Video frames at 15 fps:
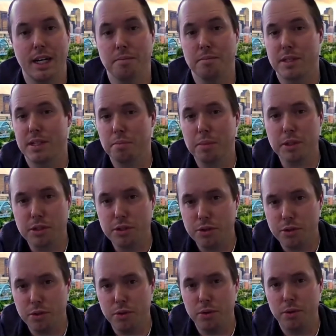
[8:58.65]
simple
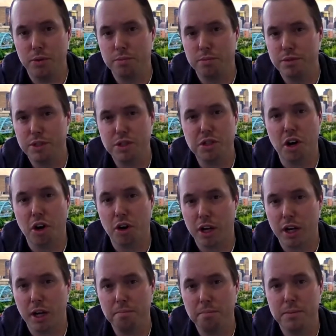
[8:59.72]
to start
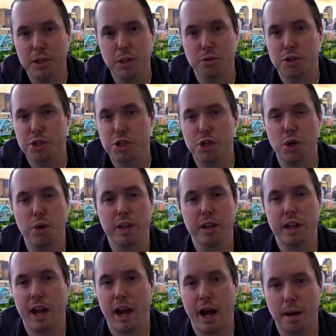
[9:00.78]
up, showing
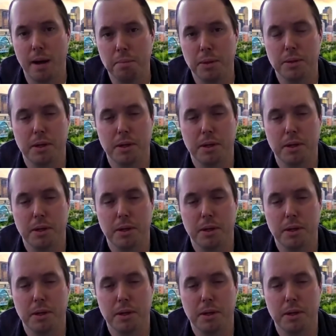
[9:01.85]
the app,